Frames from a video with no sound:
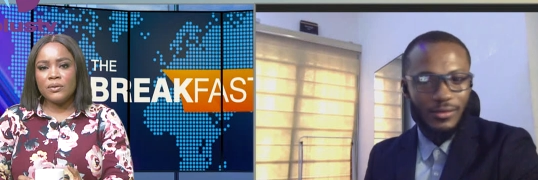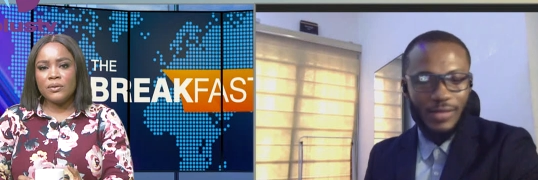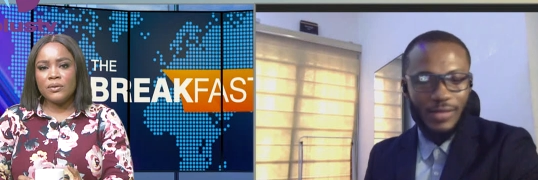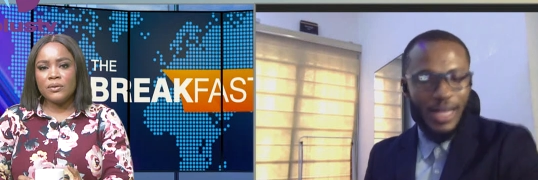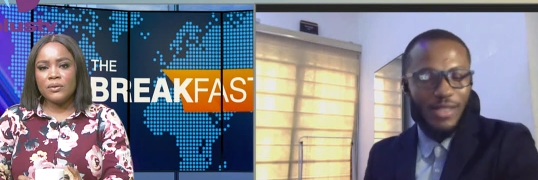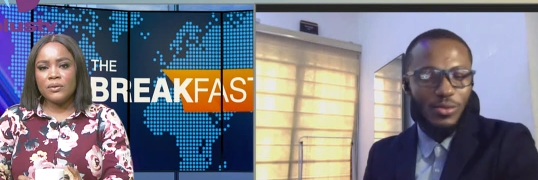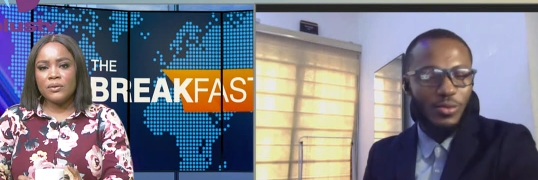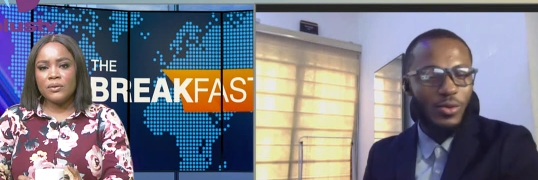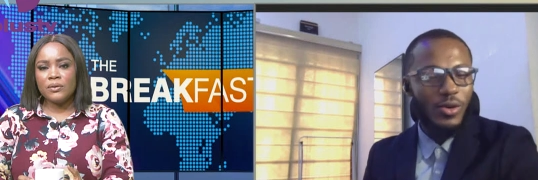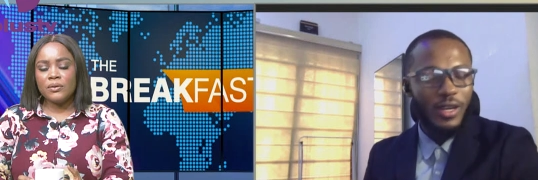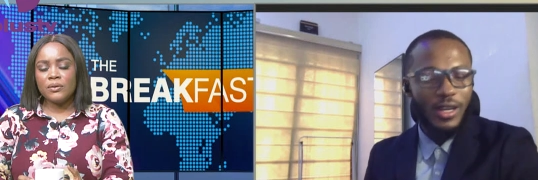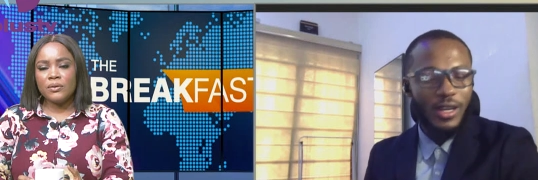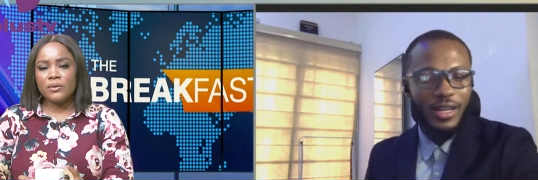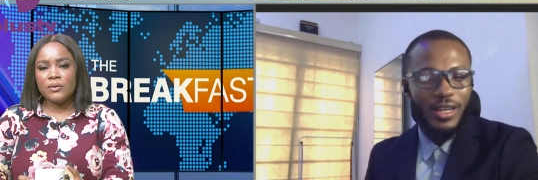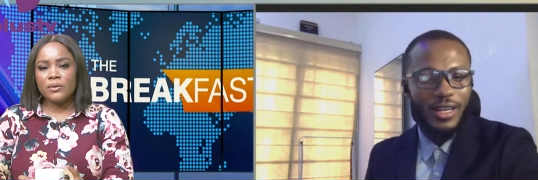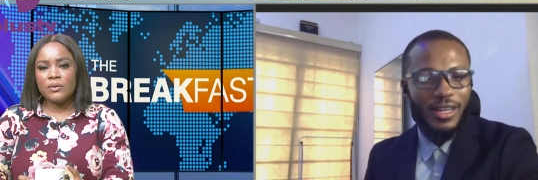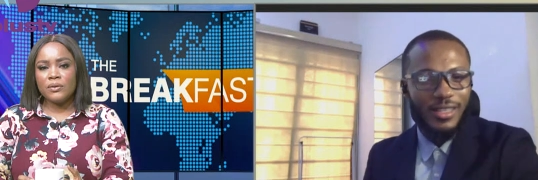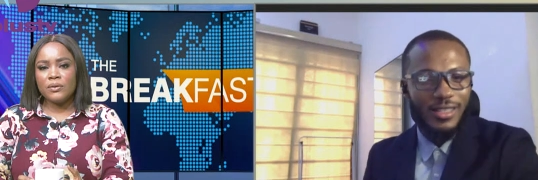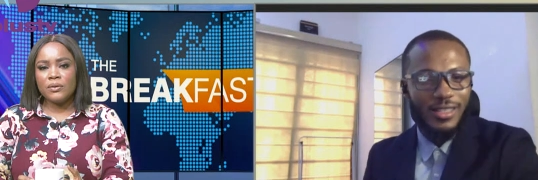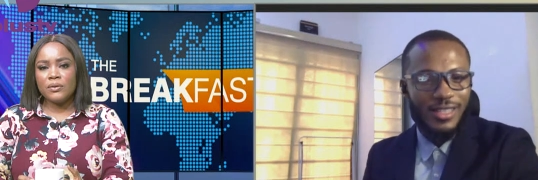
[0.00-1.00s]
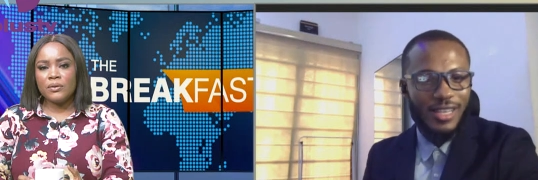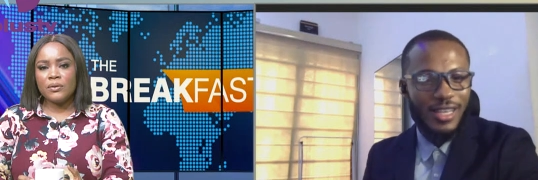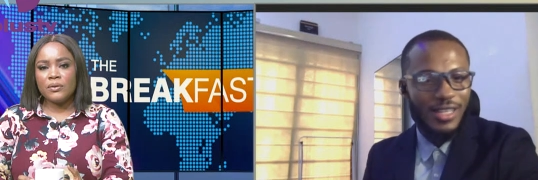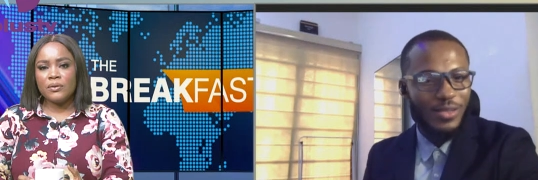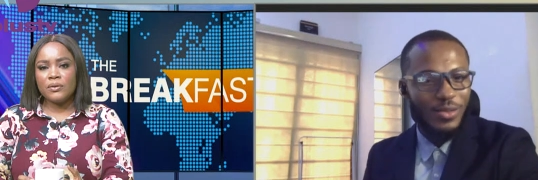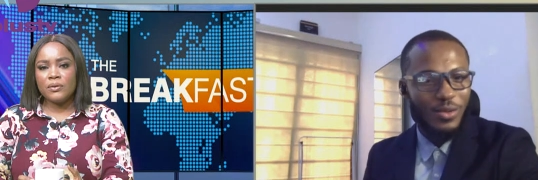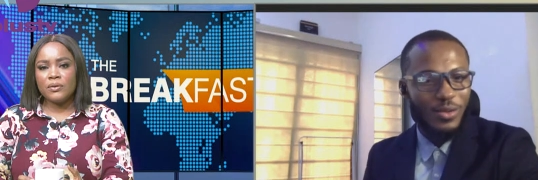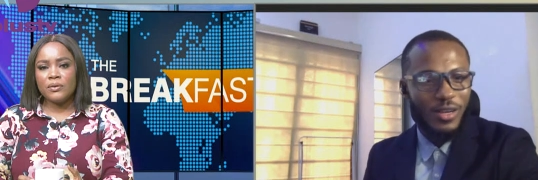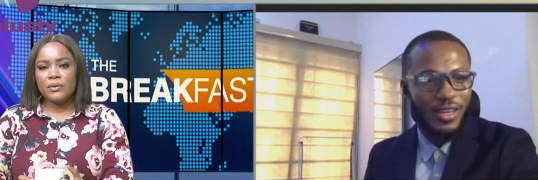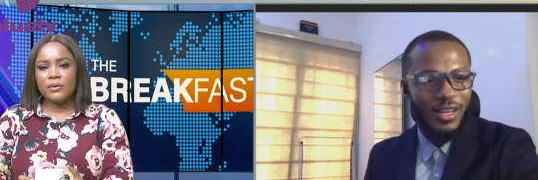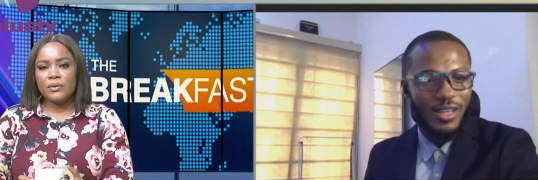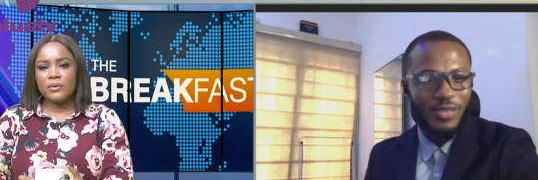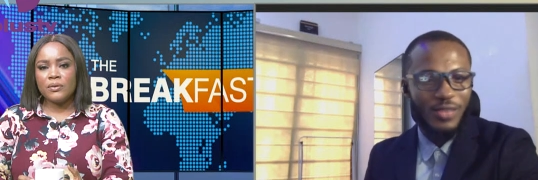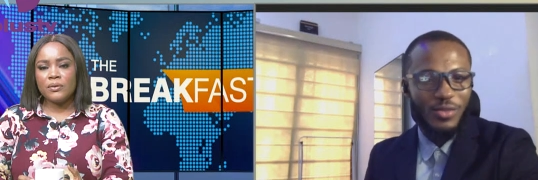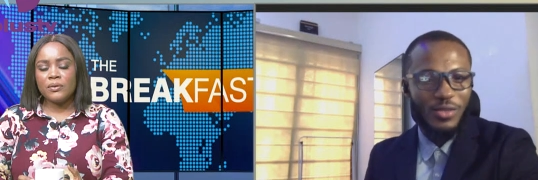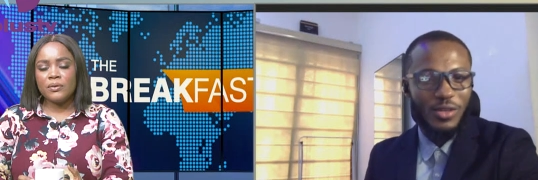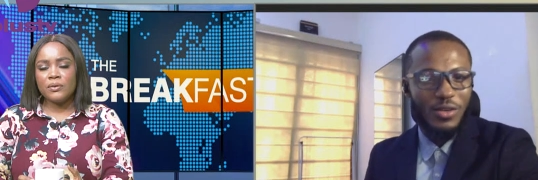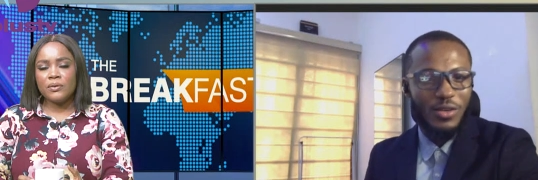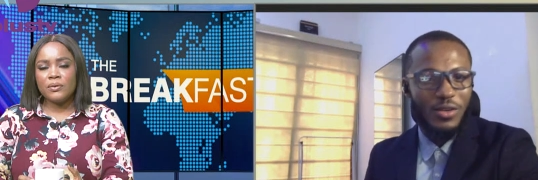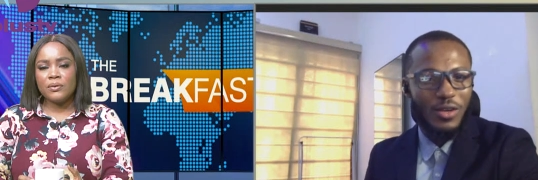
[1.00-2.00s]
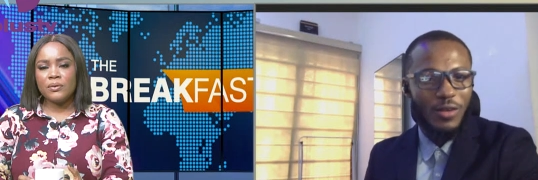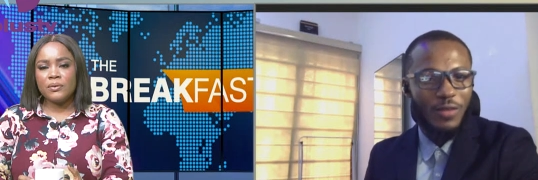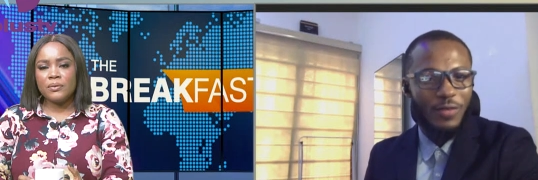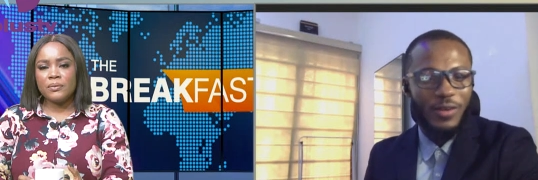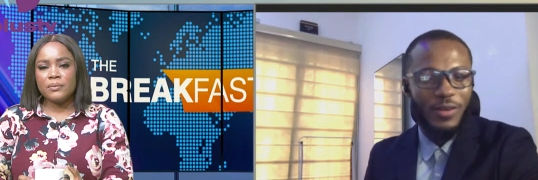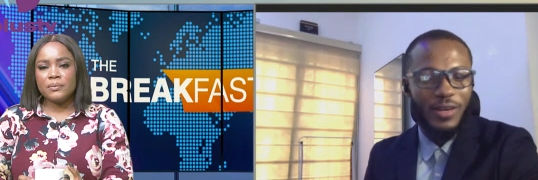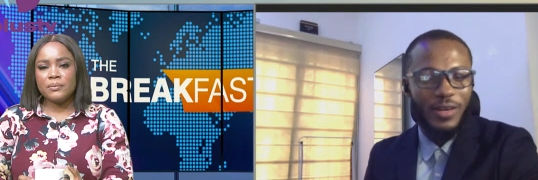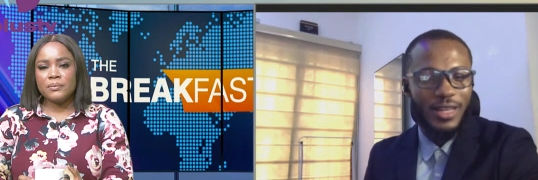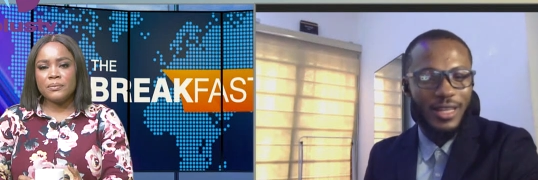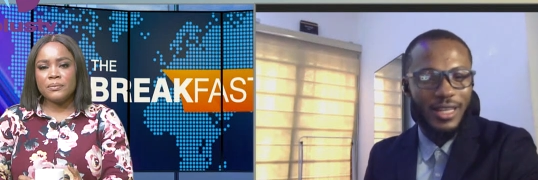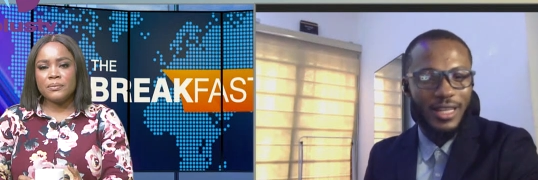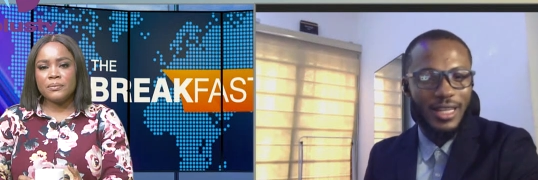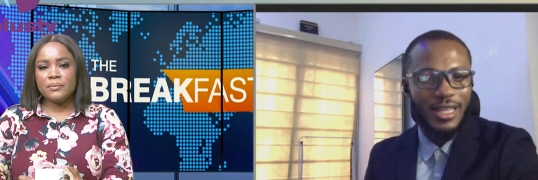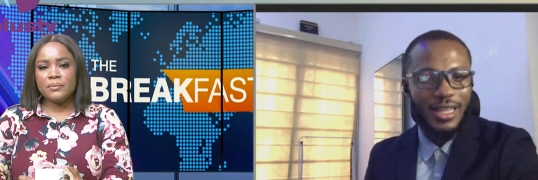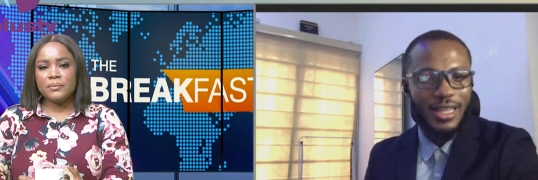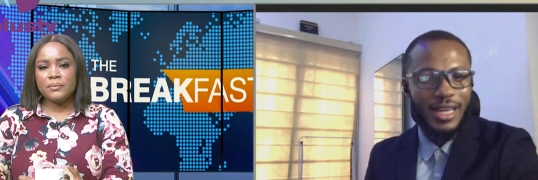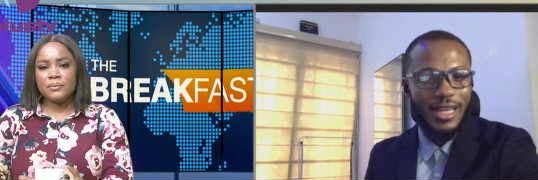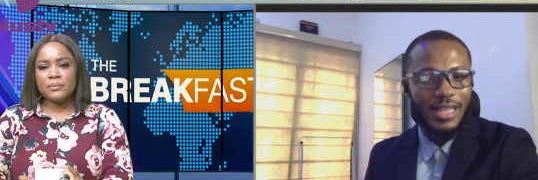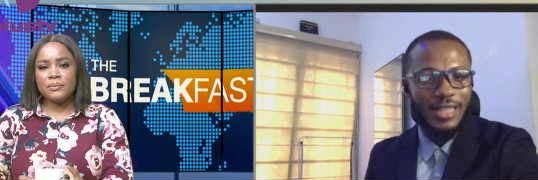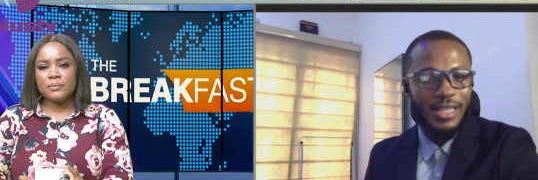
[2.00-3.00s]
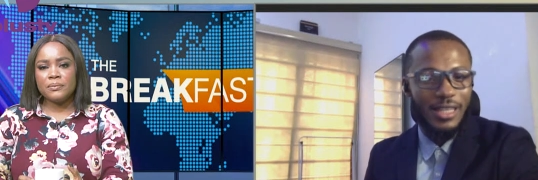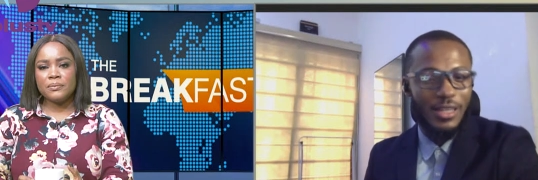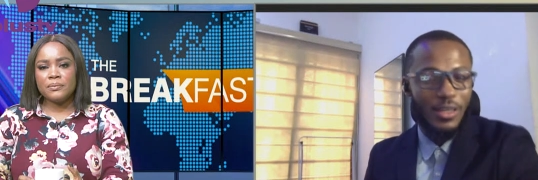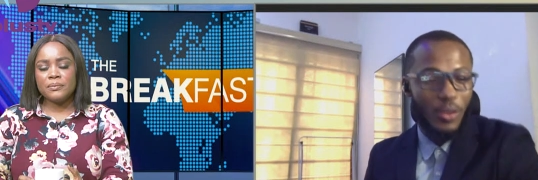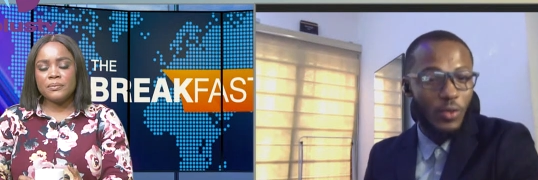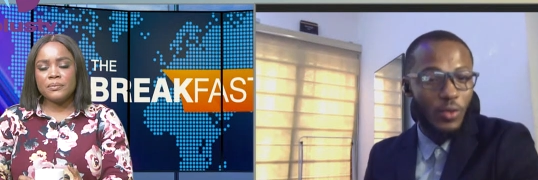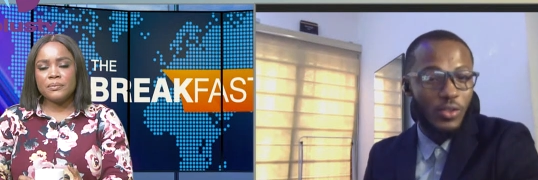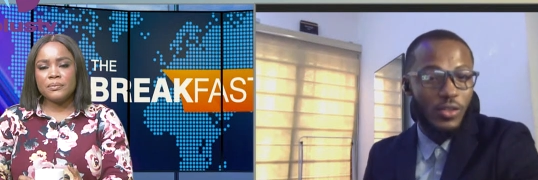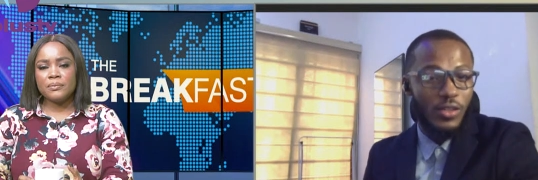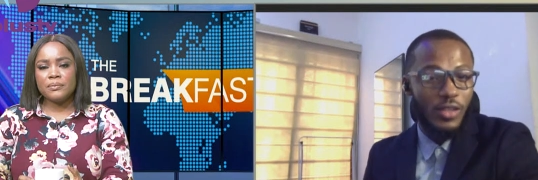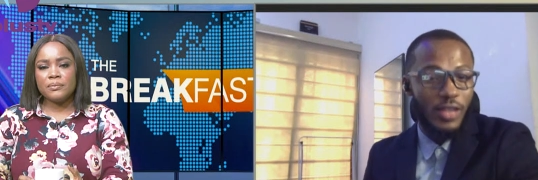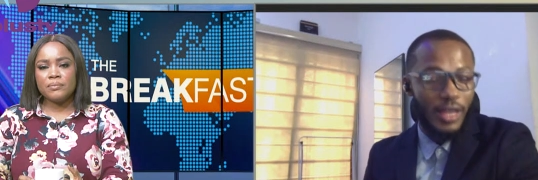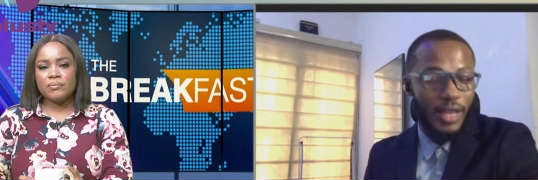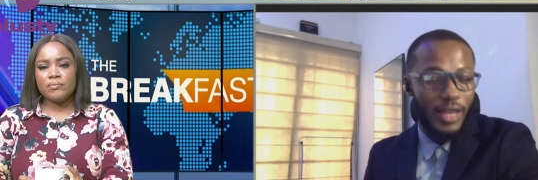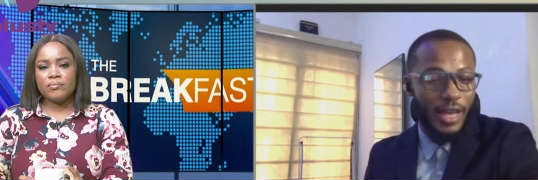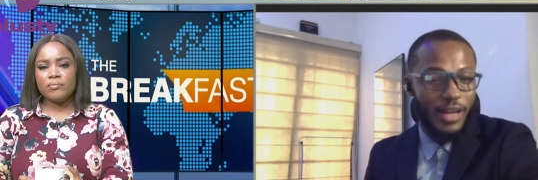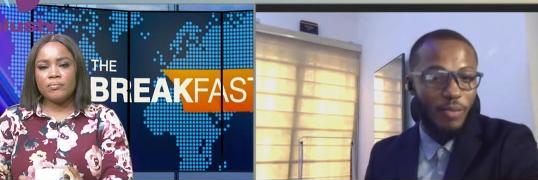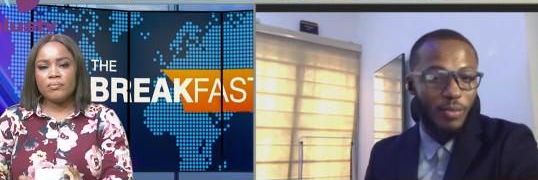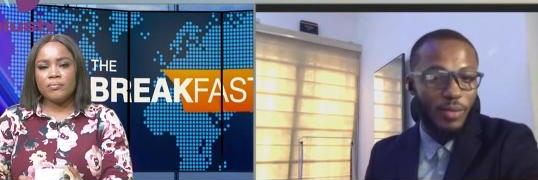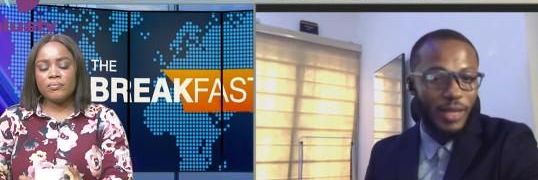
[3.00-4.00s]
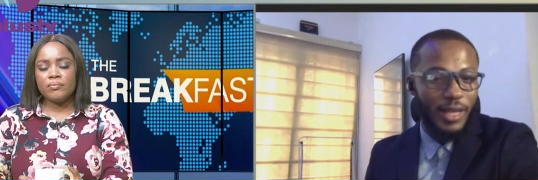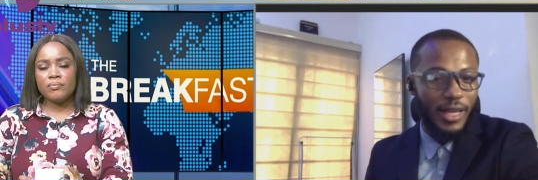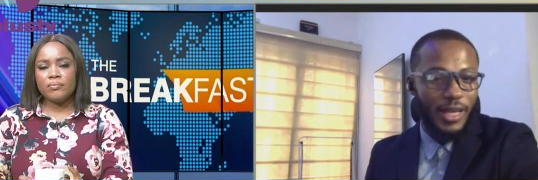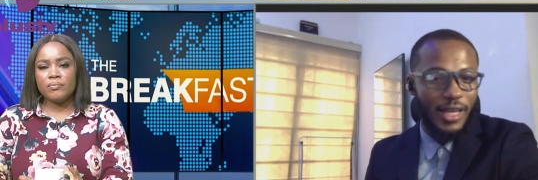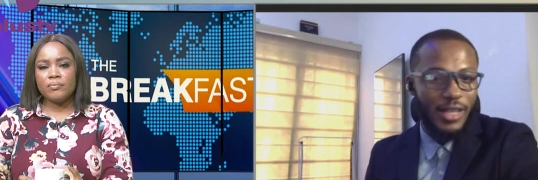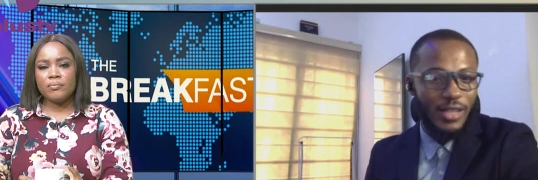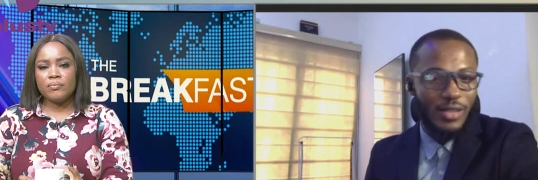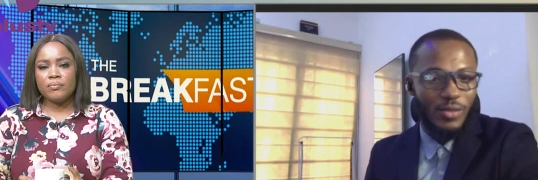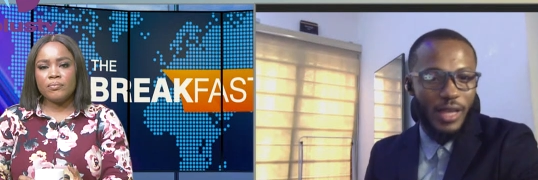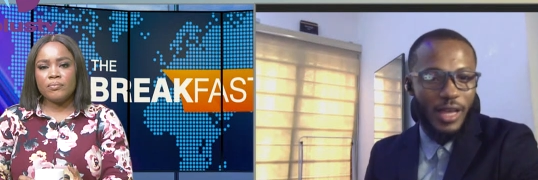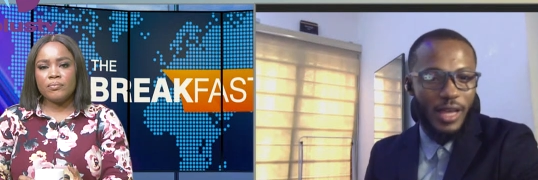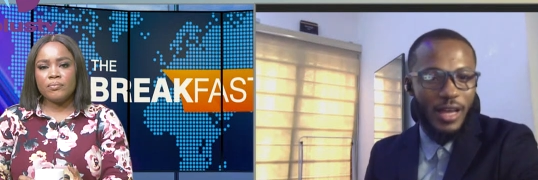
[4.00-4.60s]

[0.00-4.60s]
Speaker 1: That's what it is. That's what it is. We don't go further than that. And also the kind of players we